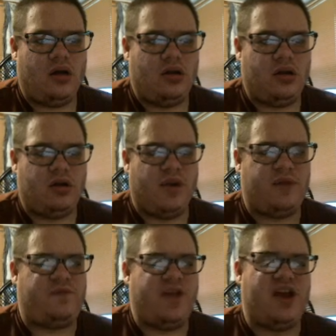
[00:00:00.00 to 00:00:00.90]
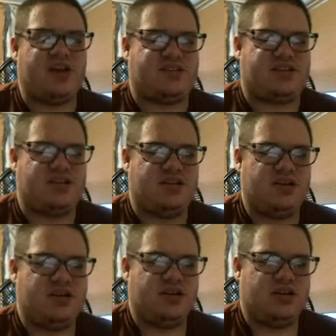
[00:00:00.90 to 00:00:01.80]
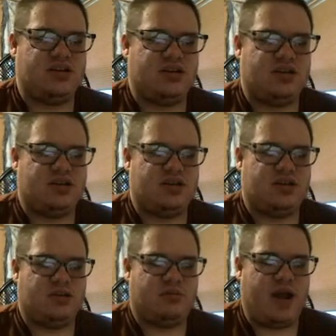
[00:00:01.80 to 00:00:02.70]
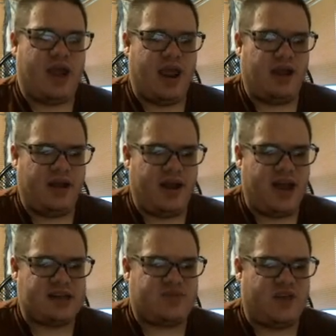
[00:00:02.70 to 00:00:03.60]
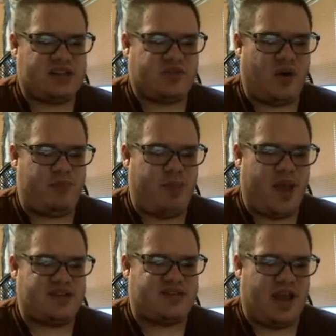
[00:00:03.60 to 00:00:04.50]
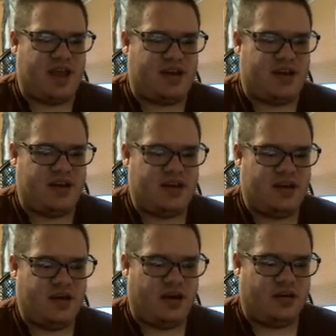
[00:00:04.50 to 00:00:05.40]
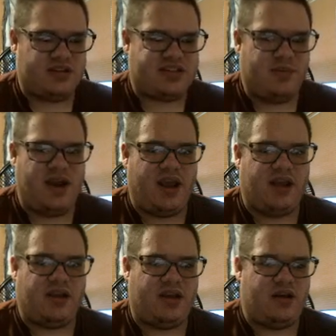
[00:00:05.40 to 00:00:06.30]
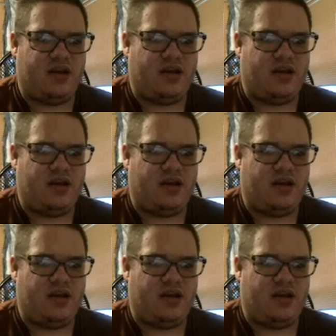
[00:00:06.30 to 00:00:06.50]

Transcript: Look at my fist. My Alien X fist from Ben 10. Ultimate Alien.